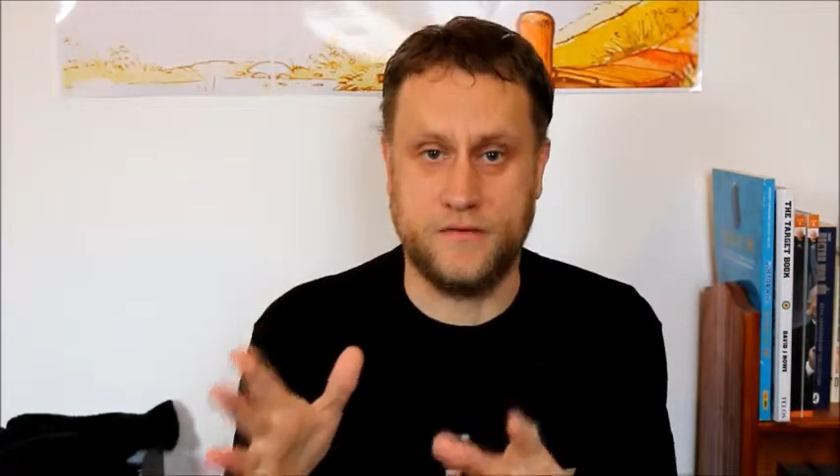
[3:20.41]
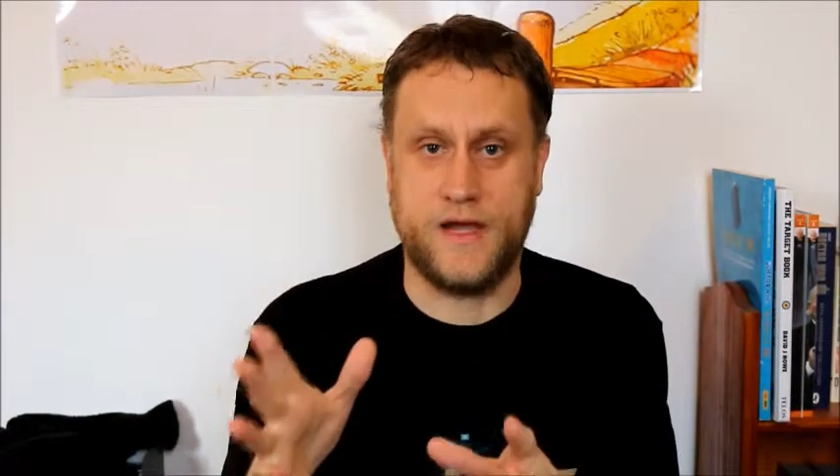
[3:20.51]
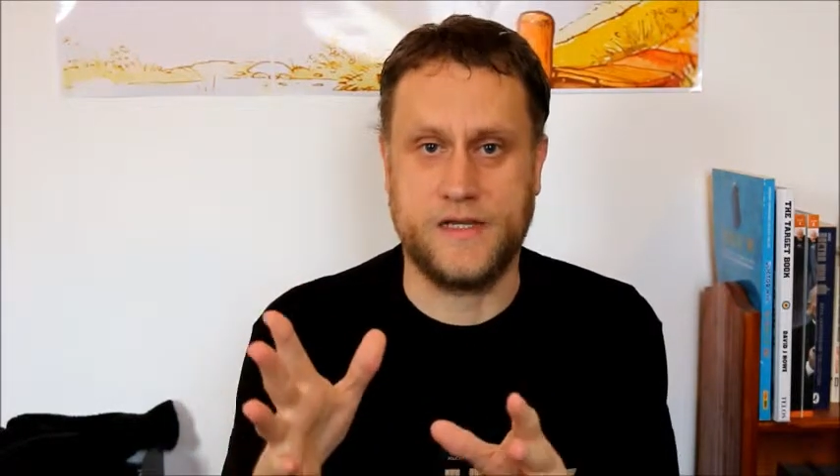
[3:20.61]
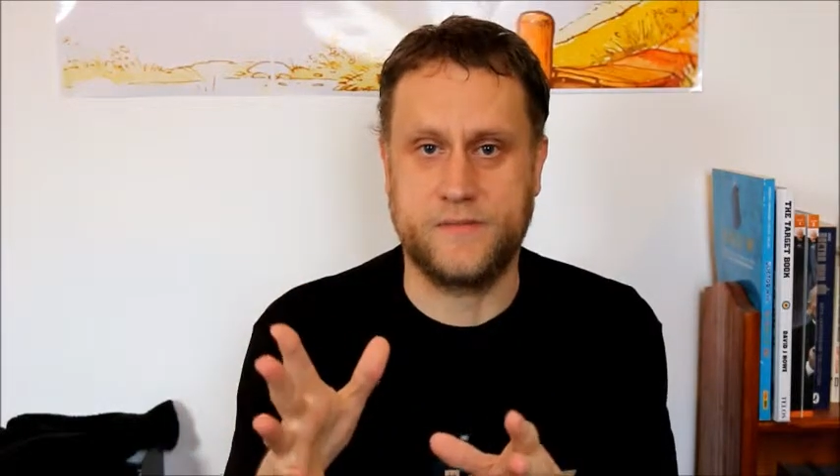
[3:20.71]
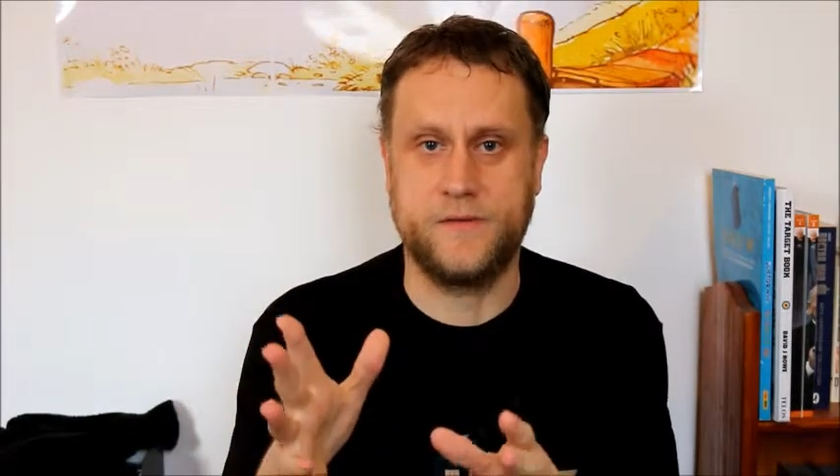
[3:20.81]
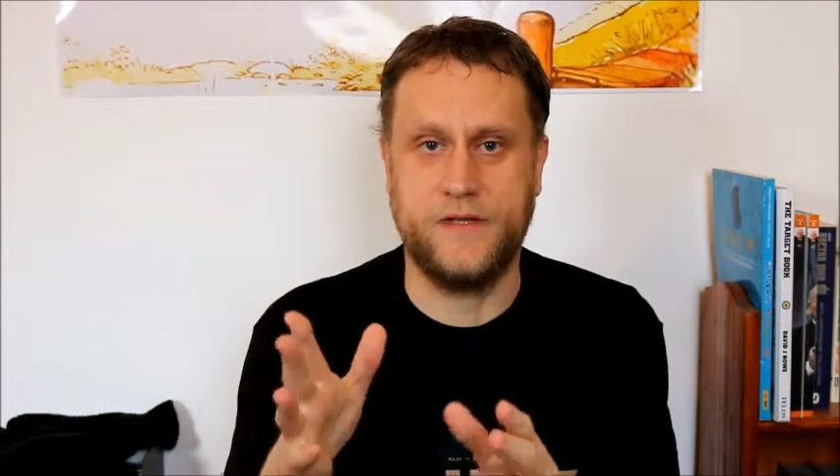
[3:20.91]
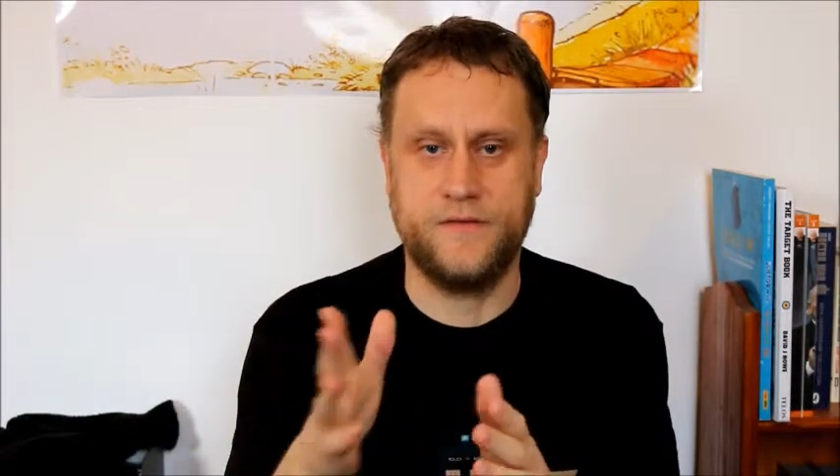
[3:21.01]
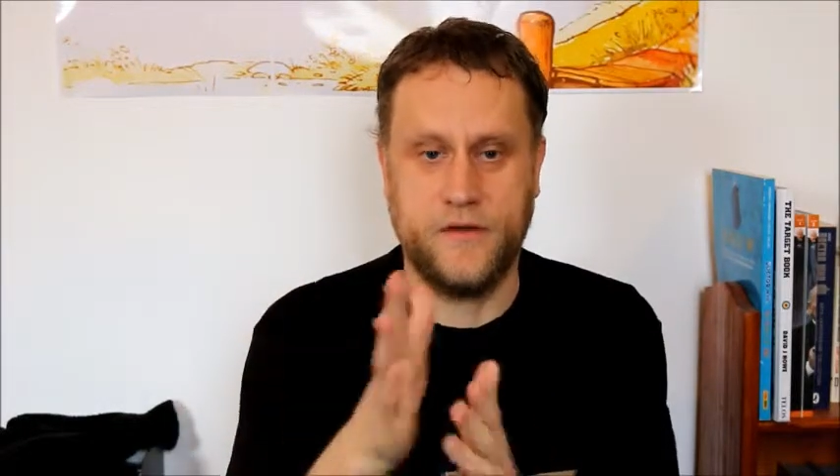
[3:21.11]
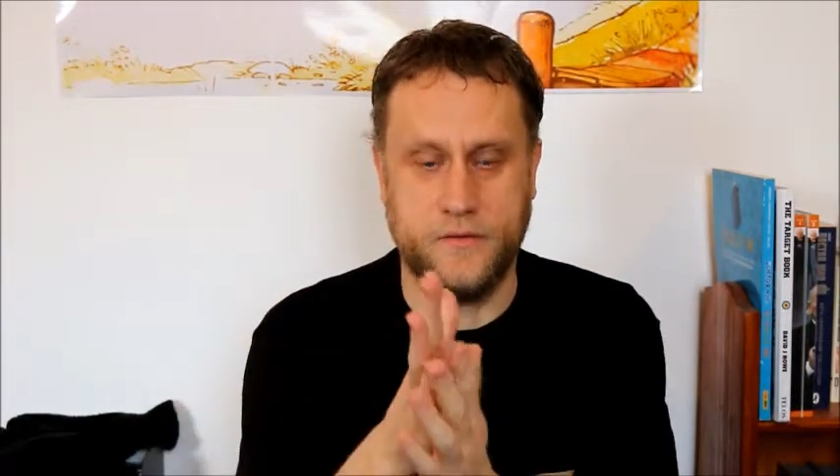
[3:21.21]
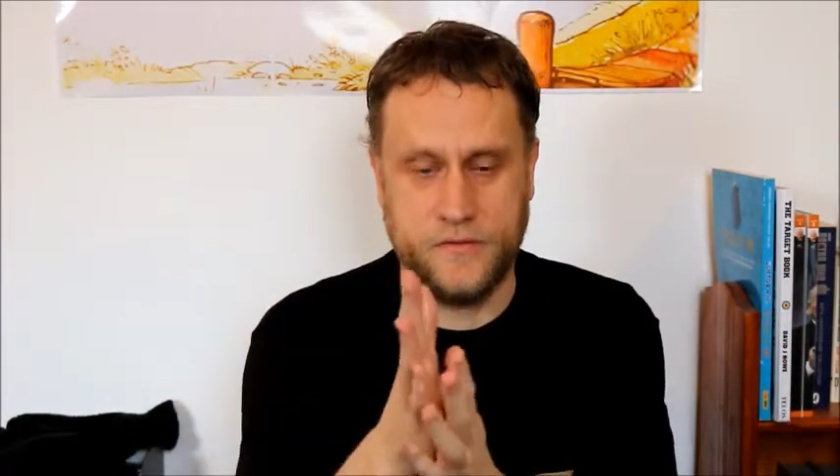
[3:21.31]
grasp
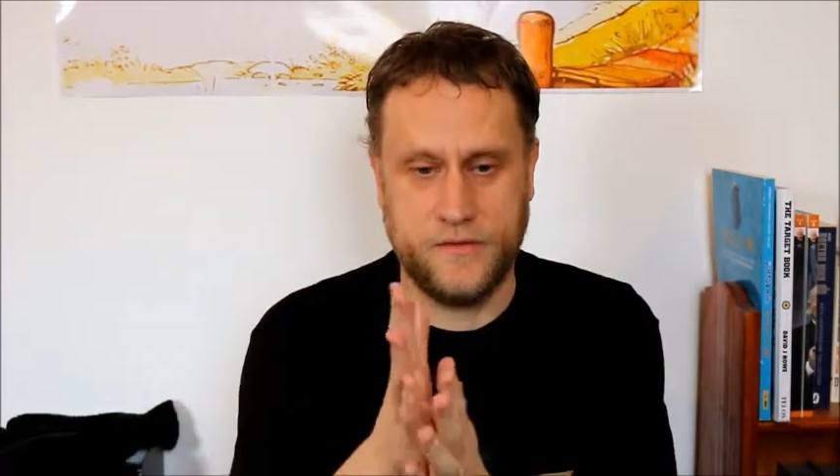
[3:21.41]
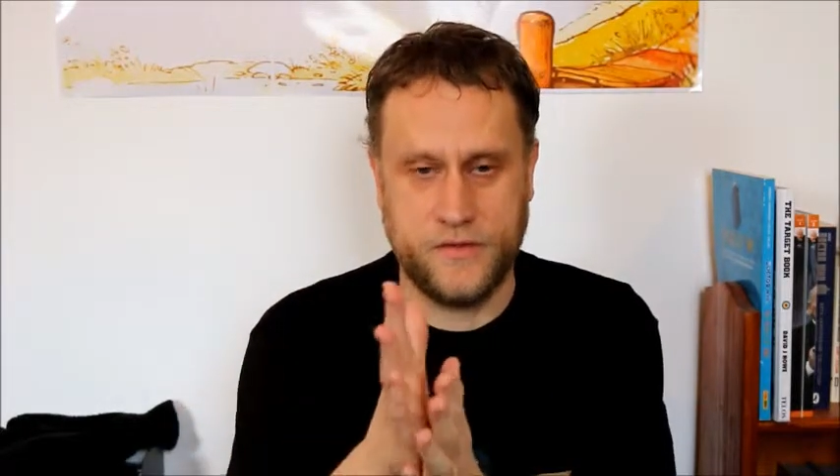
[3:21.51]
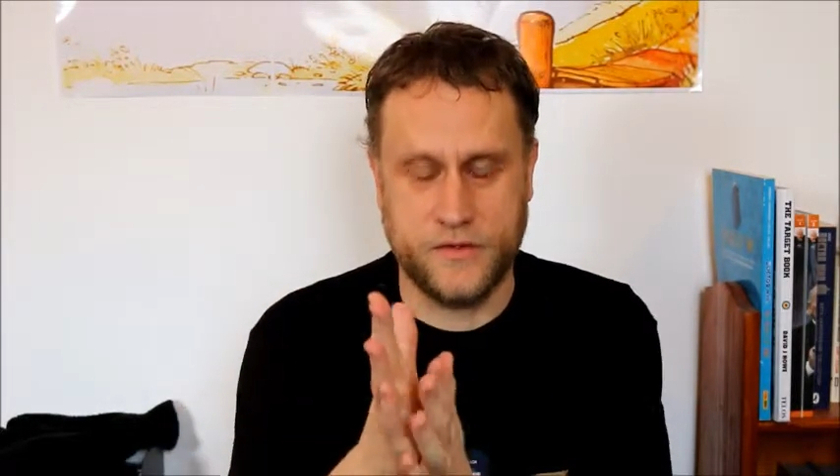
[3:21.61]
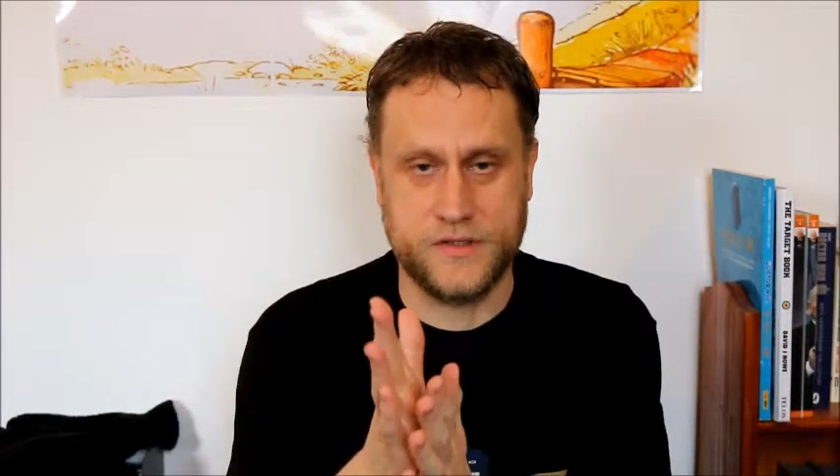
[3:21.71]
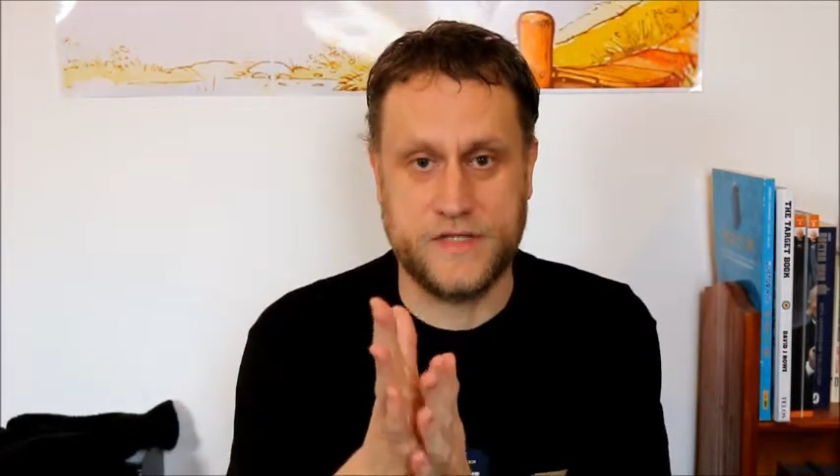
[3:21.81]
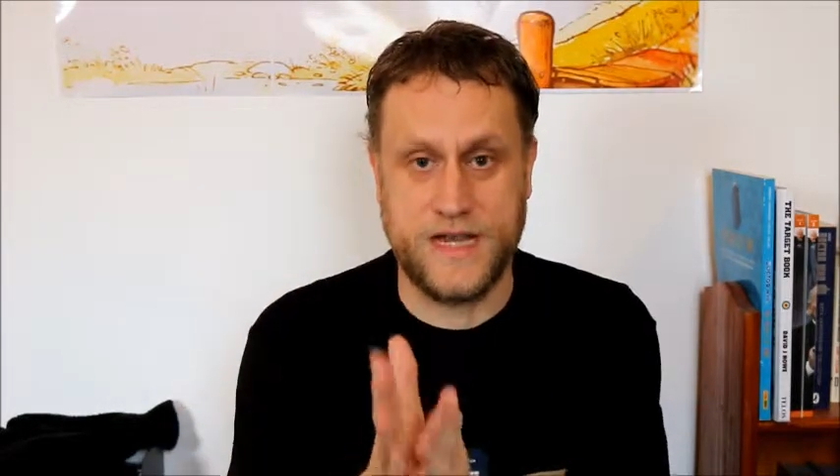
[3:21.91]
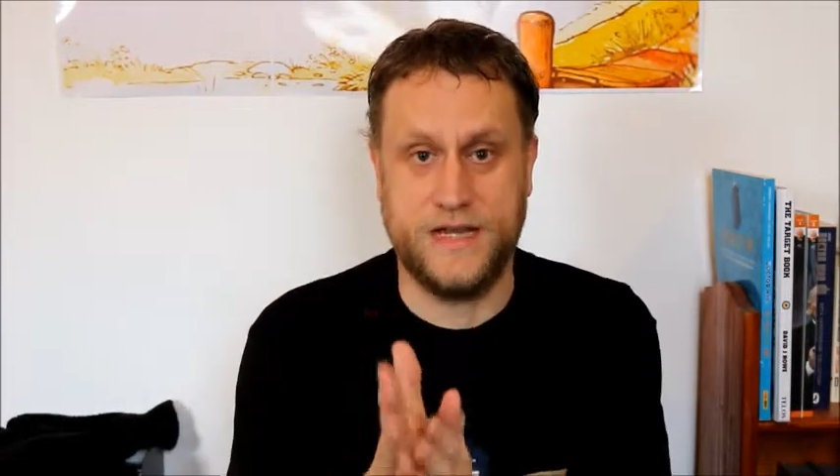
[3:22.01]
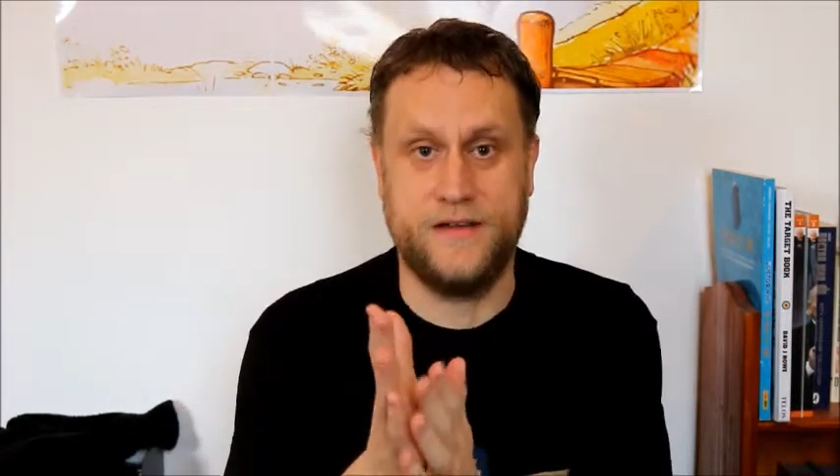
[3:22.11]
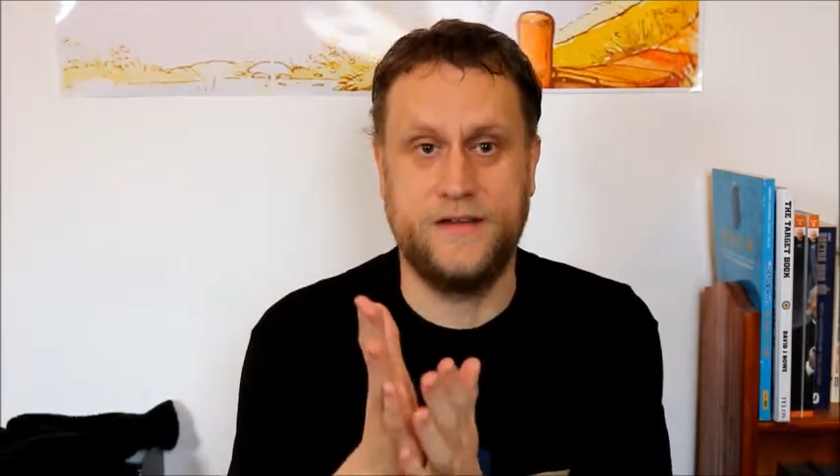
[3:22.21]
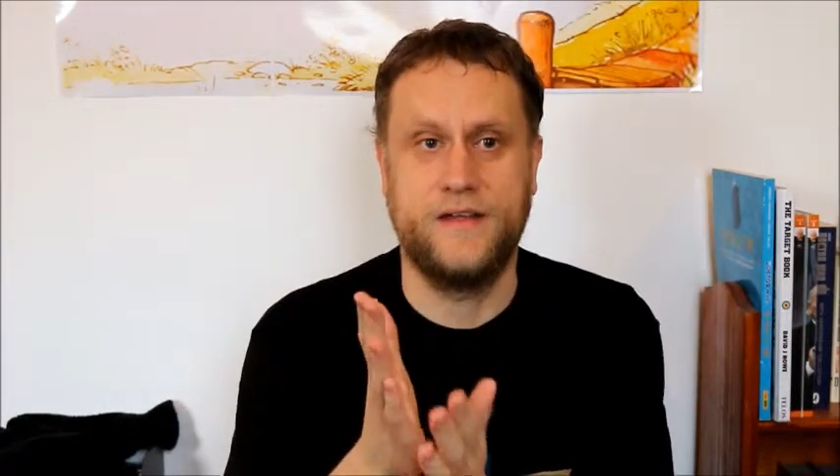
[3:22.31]
if you just
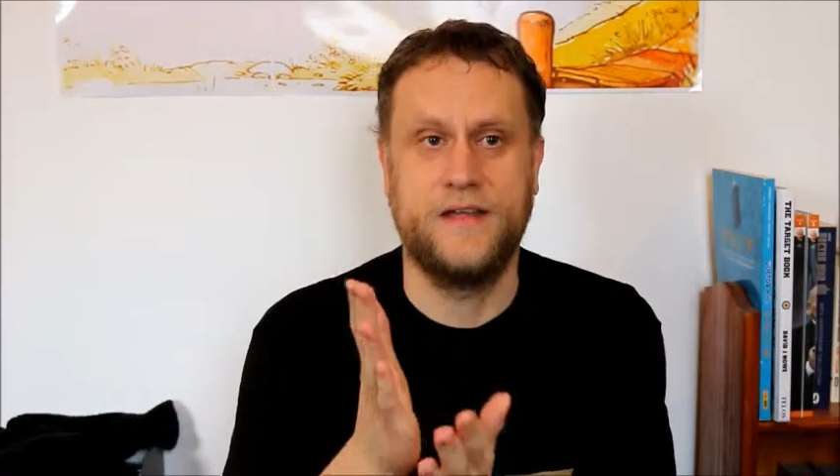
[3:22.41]
take